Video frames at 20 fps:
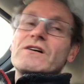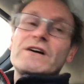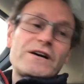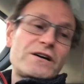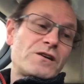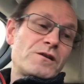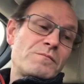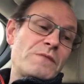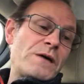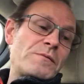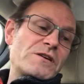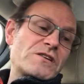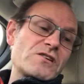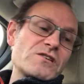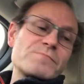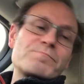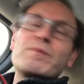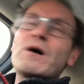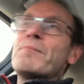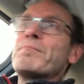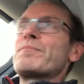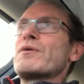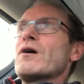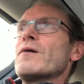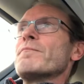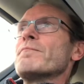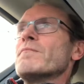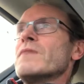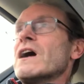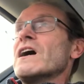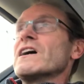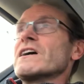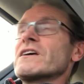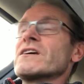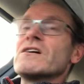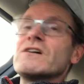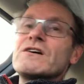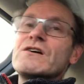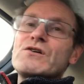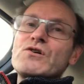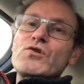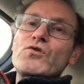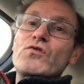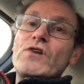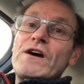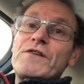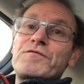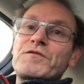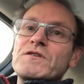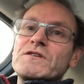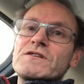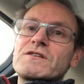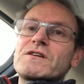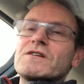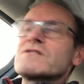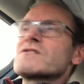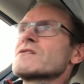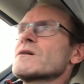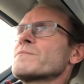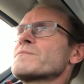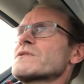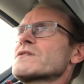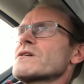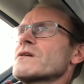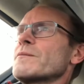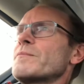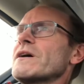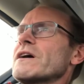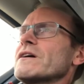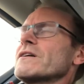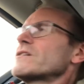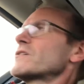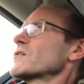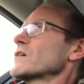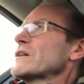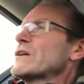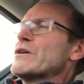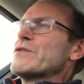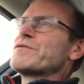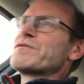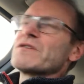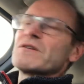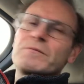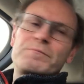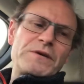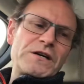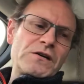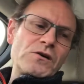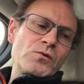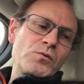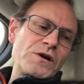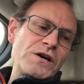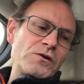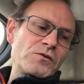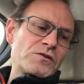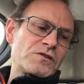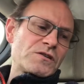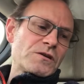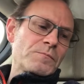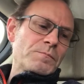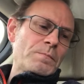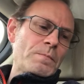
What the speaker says: I could maybe just bump up my reference consumption a bit to allow for the bigger wheels.